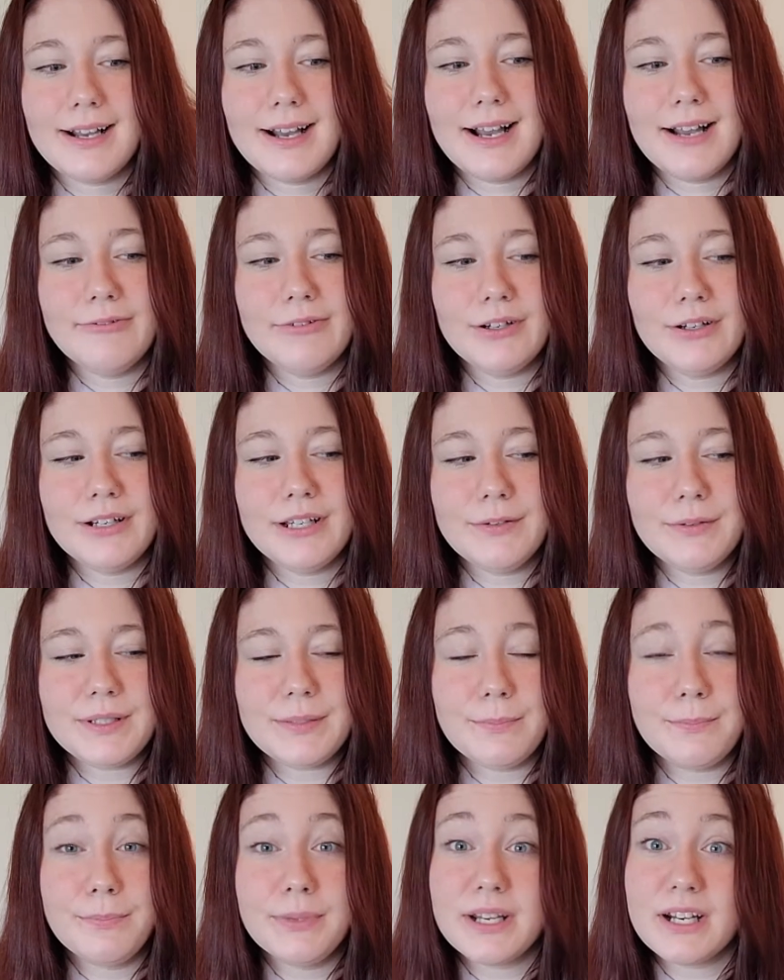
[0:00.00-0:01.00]
I've heard he was a
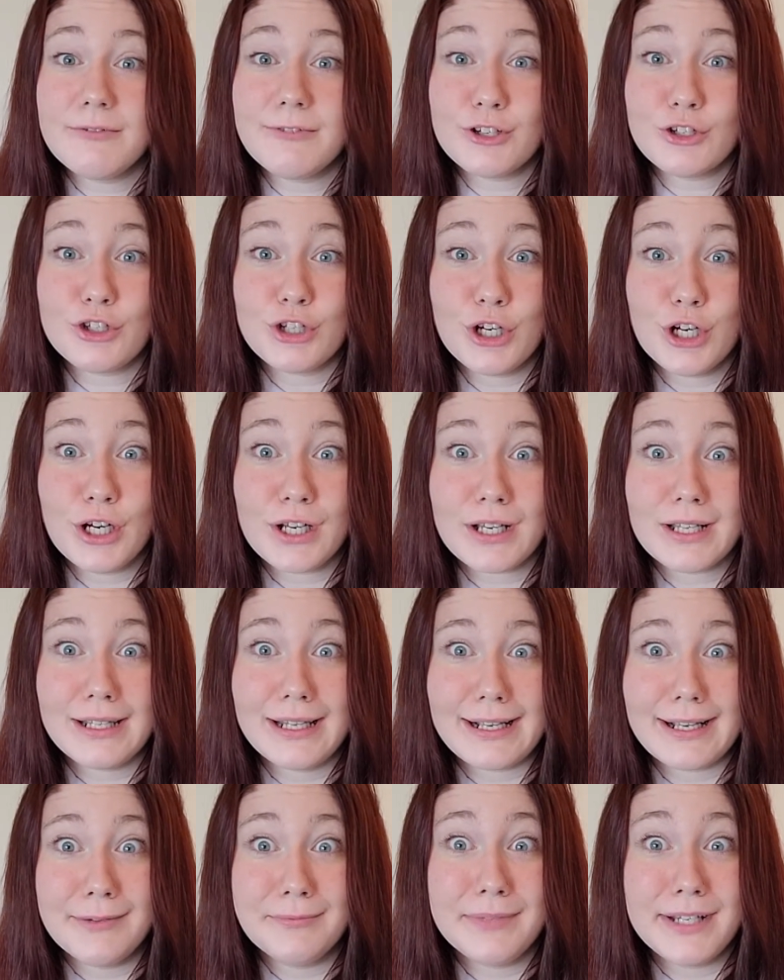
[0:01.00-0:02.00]
bit of a jerk, like
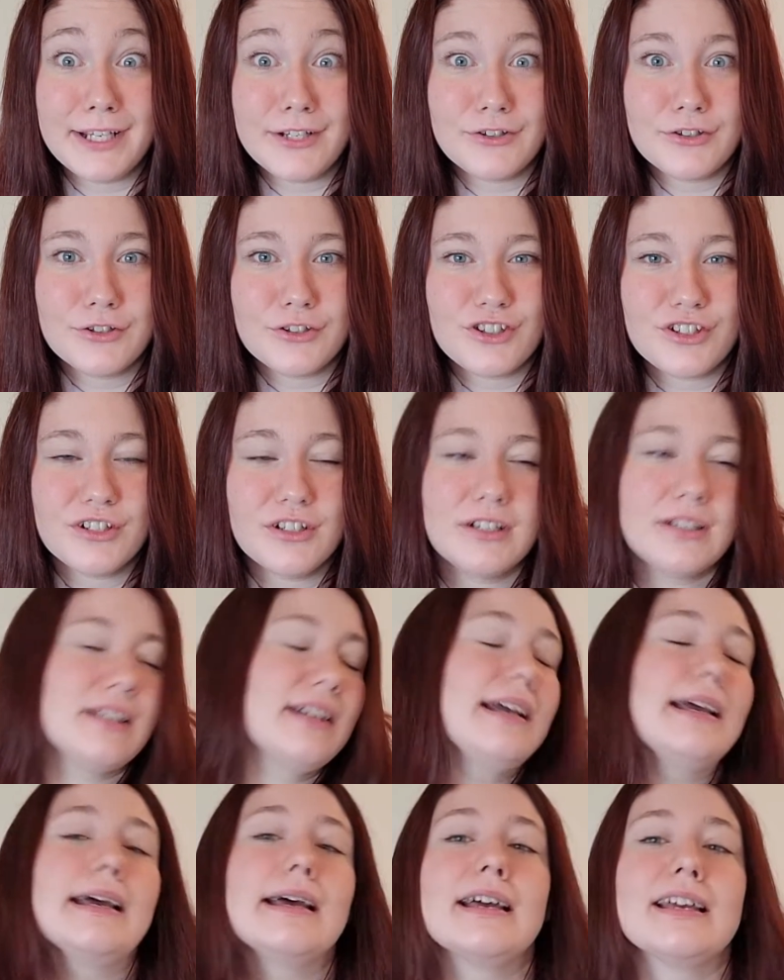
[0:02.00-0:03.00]
a major jerk,
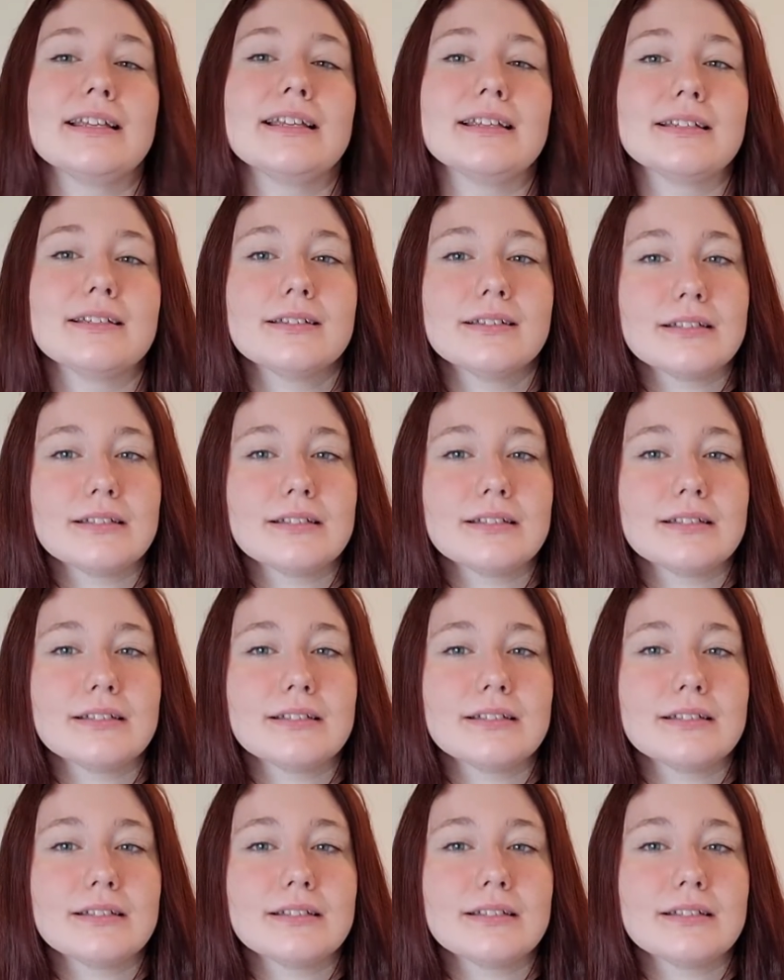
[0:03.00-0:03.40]
and